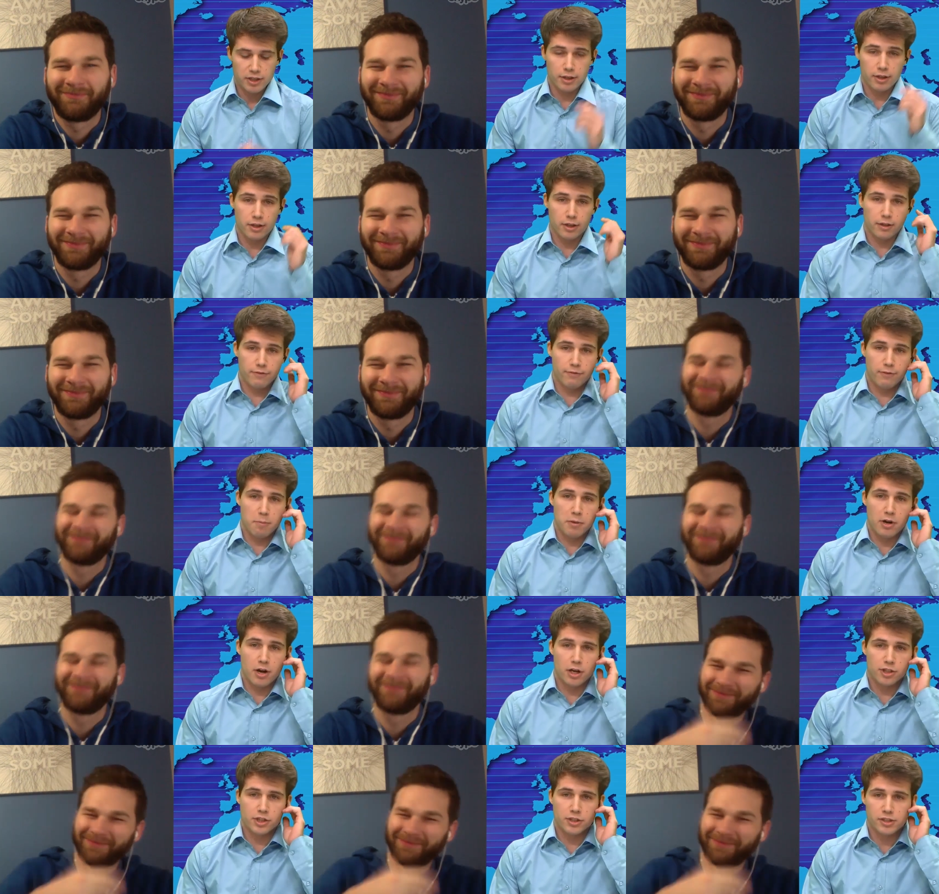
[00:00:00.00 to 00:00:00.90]
Speaker 1: the
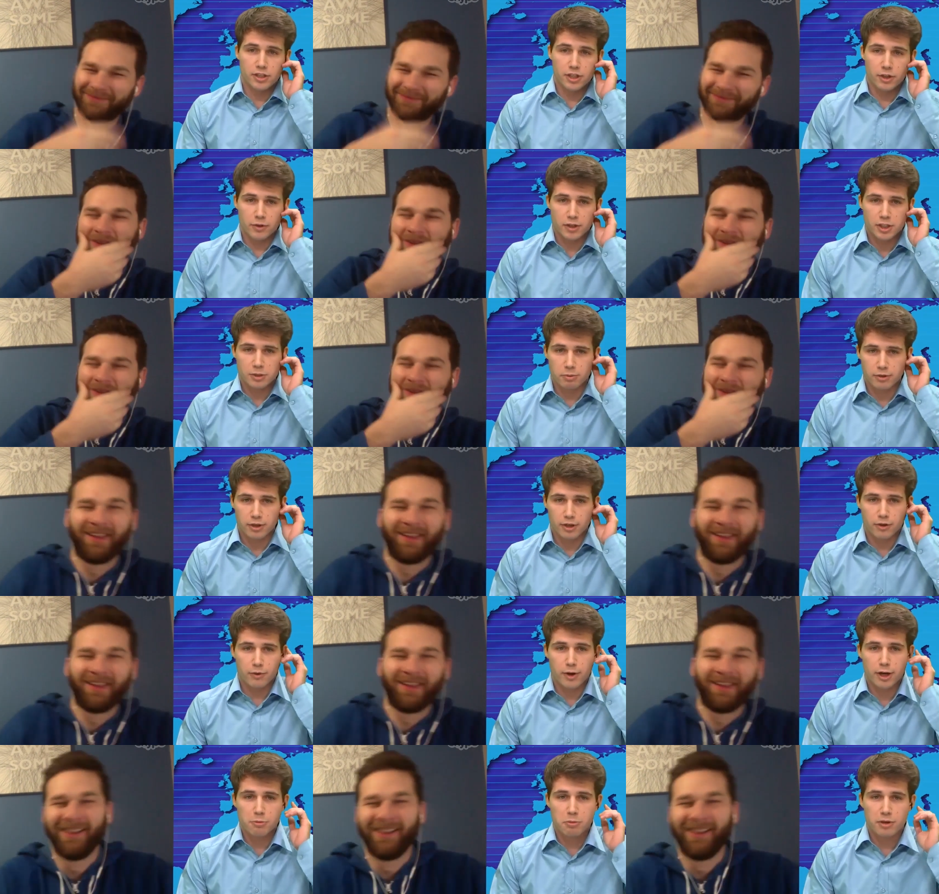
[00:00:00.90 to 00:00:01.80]
Fibonacci Secrets.
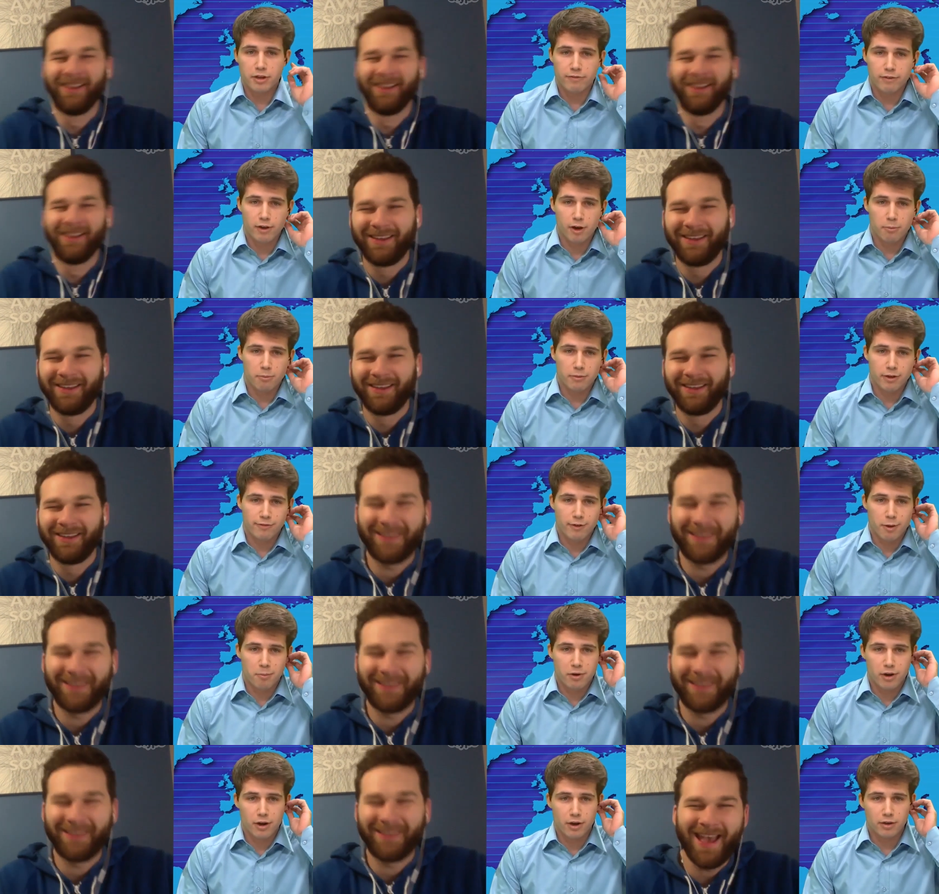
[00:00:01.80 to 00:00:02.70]
But correct me if I'm
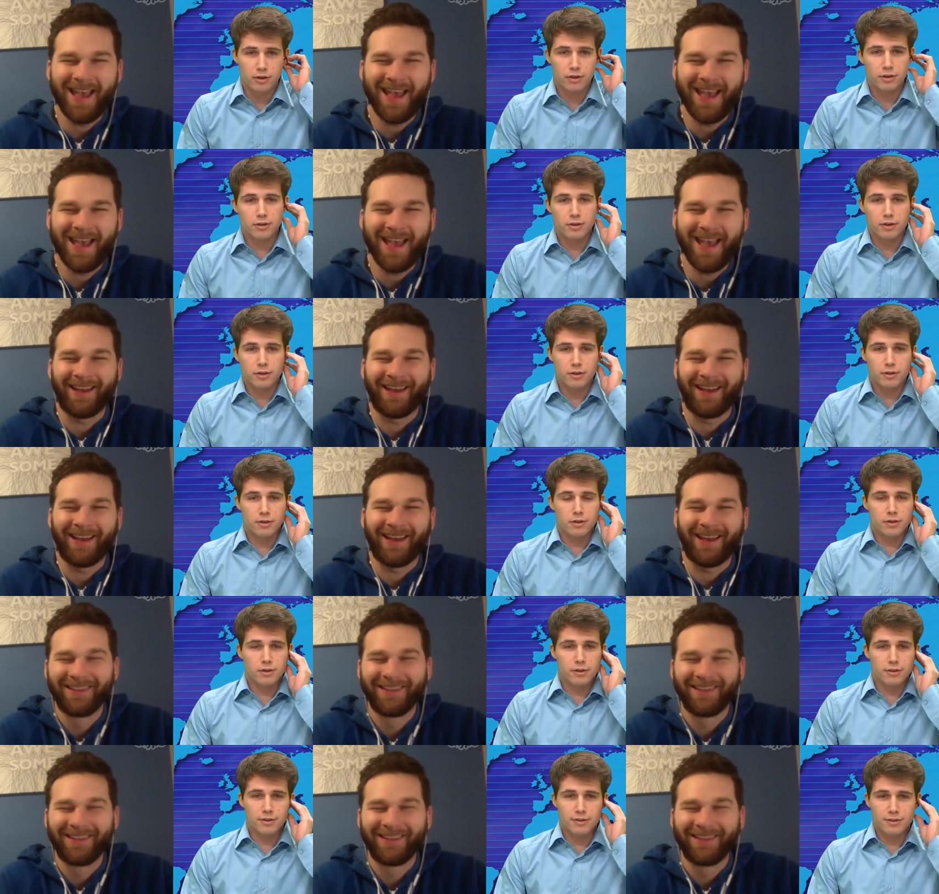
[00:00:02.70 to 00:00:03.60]
wrong.
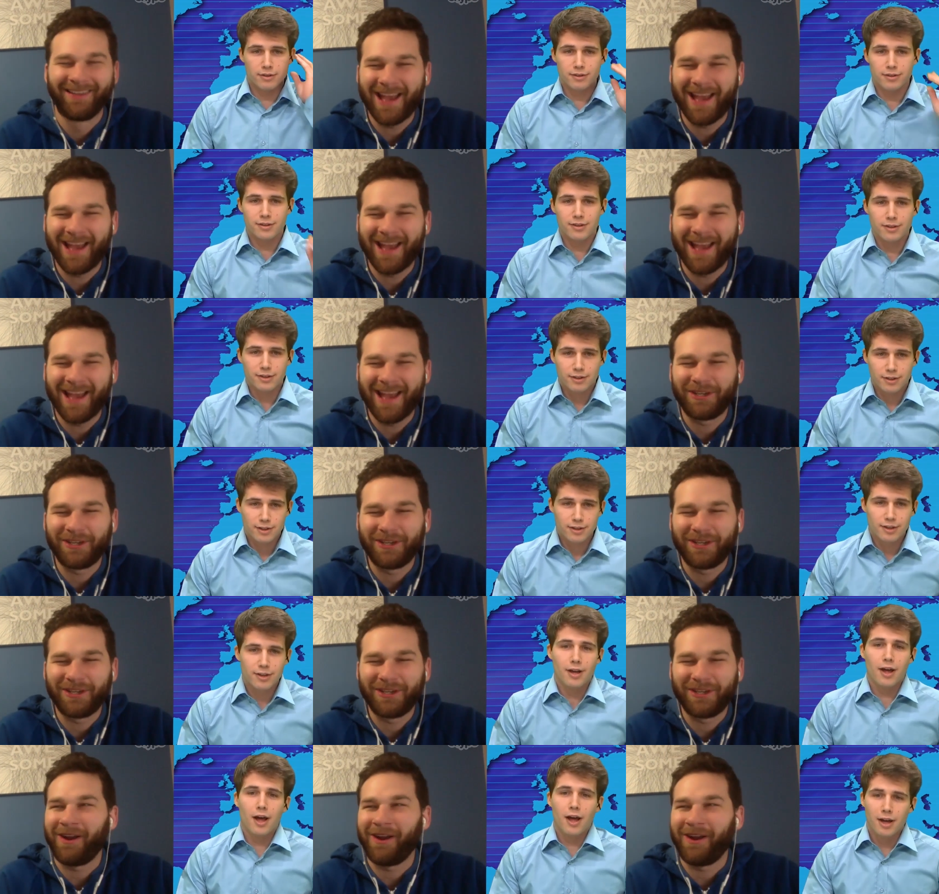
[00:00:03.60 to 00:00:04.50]
Yeah, you're pretty spot on with
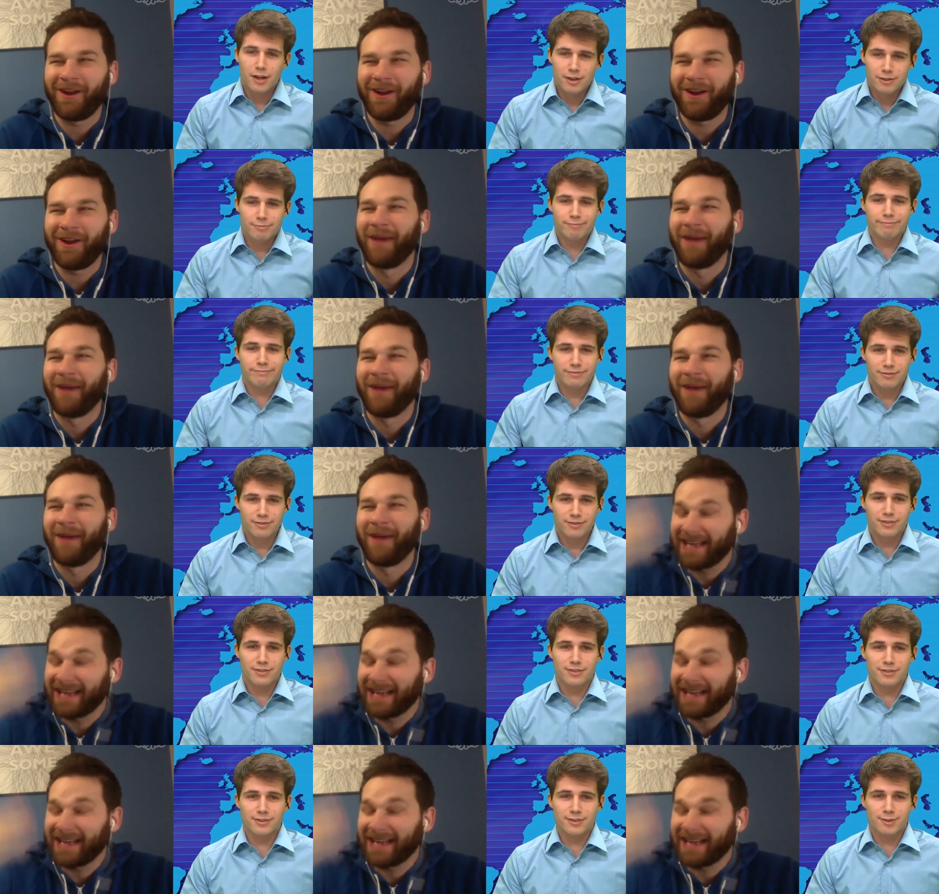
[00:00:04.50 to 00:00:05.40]
that, man. I actually didn't
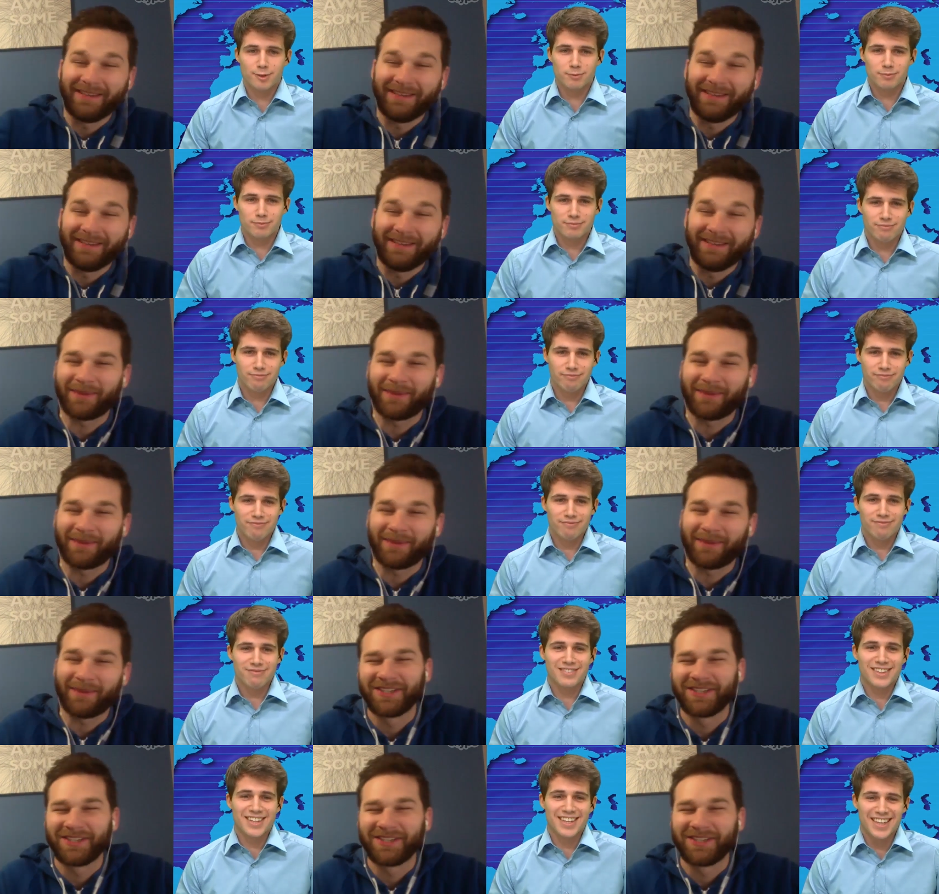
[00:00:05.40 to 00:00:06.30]
think about that until just
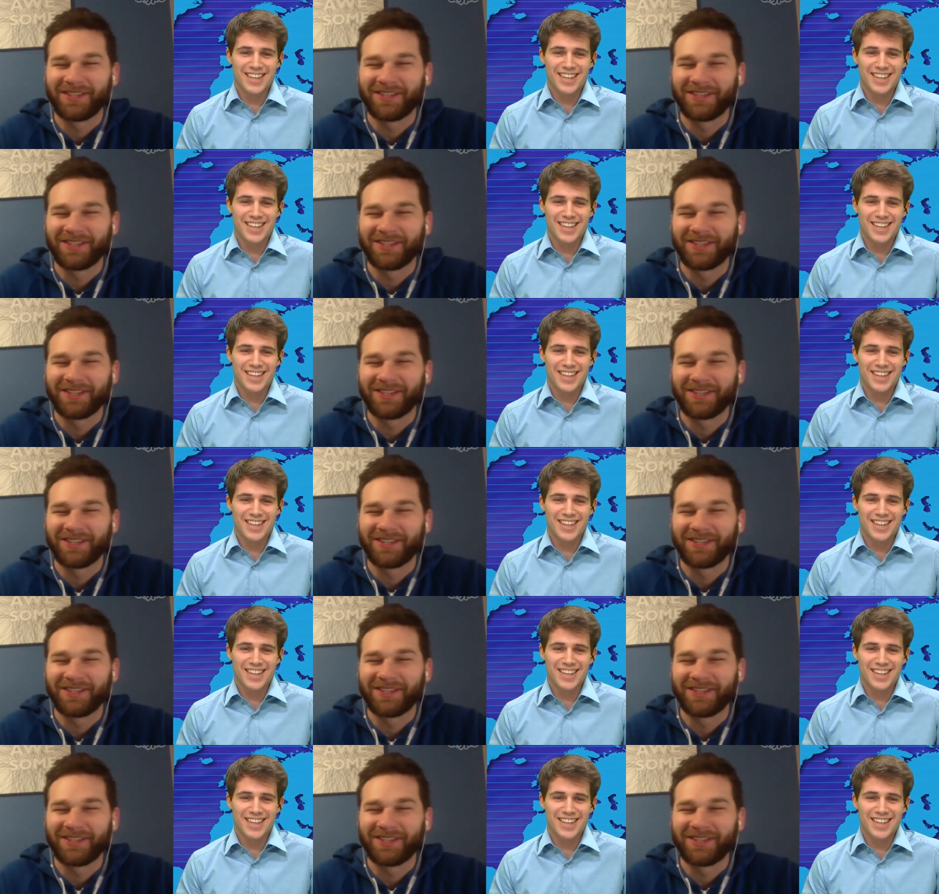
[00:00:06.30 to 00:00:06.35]
now.